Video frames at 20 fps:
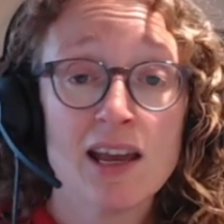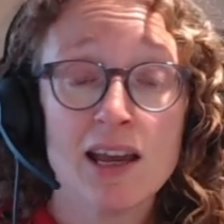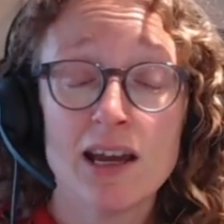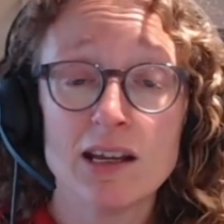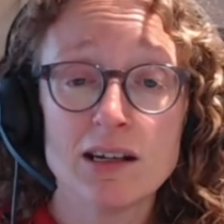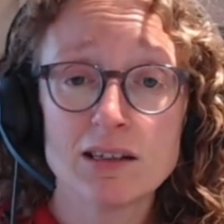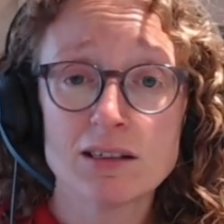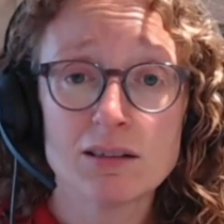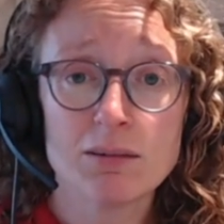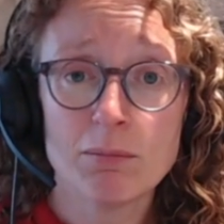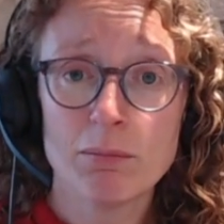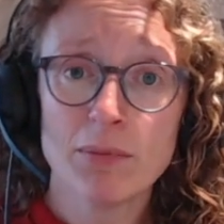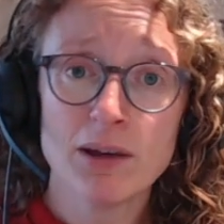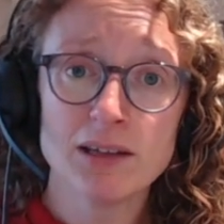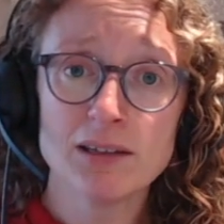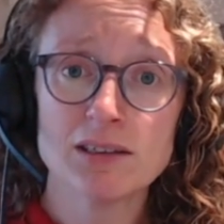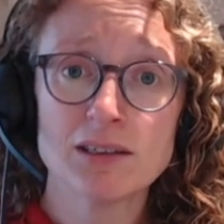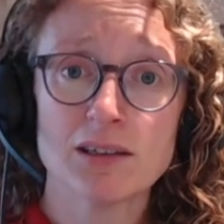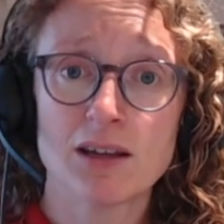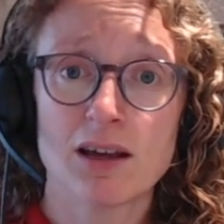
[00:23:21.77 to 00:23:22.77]
It doesn't
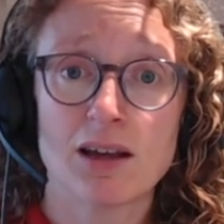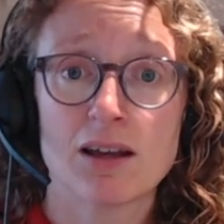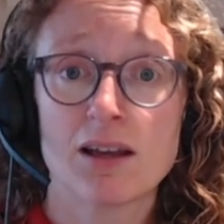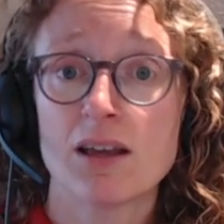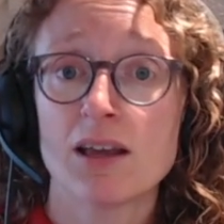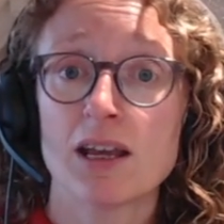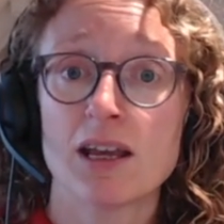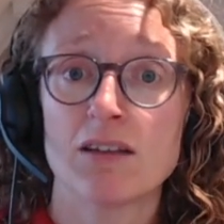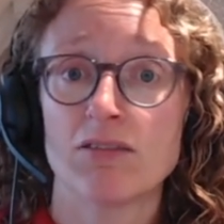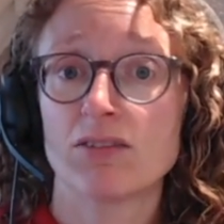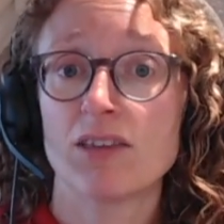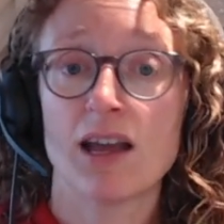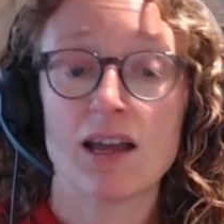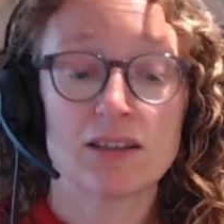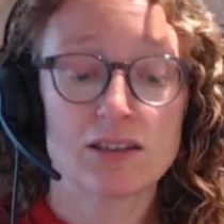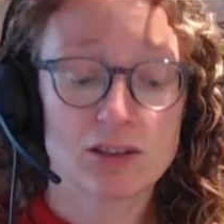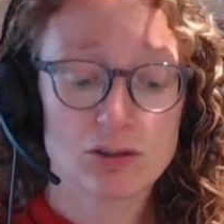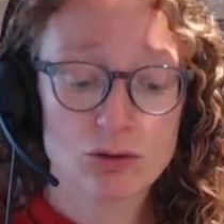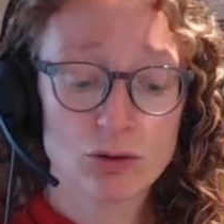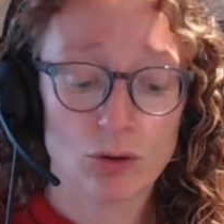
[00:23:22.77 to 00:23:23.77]
matter if
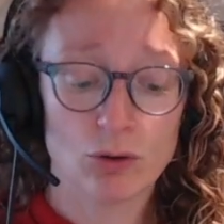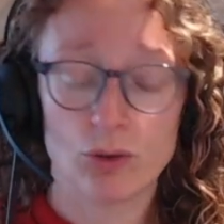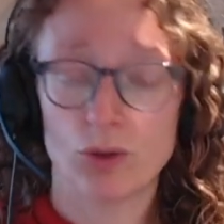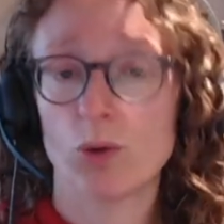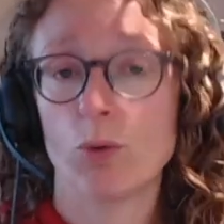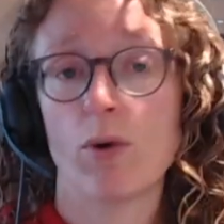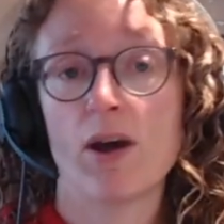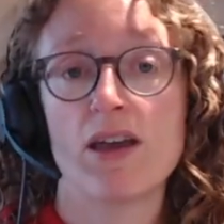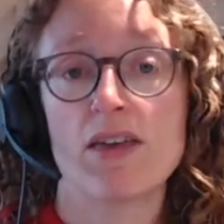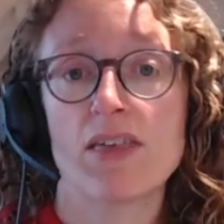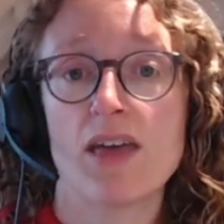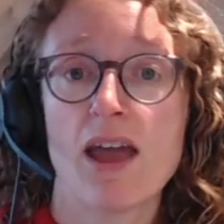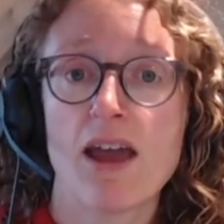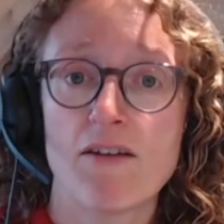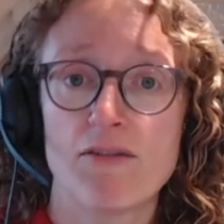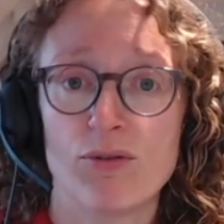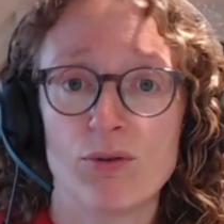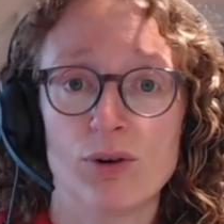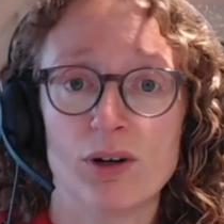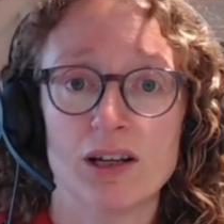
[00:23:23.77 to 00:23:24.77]
that's not the way that
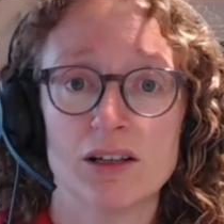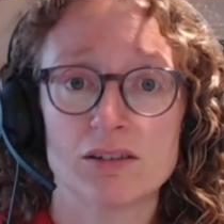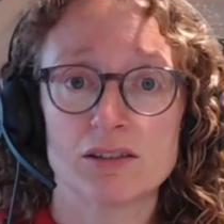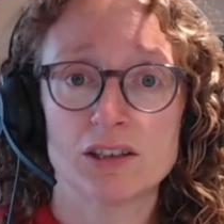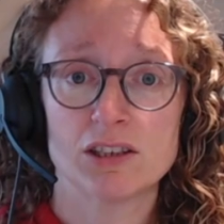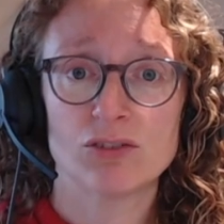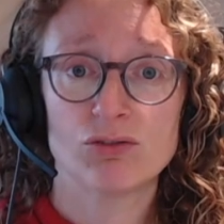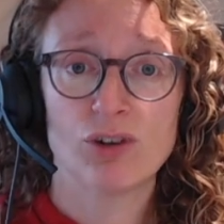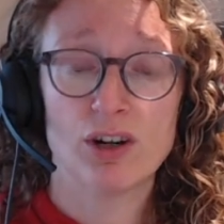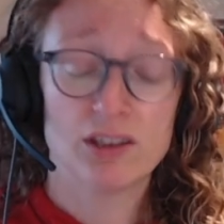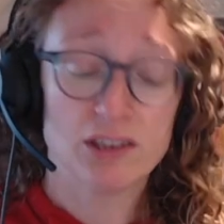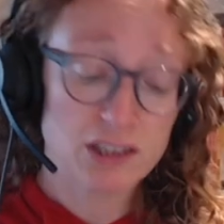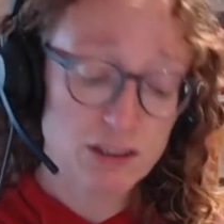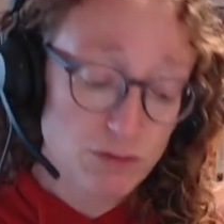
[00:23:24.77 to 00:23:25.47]
everyone else is friends.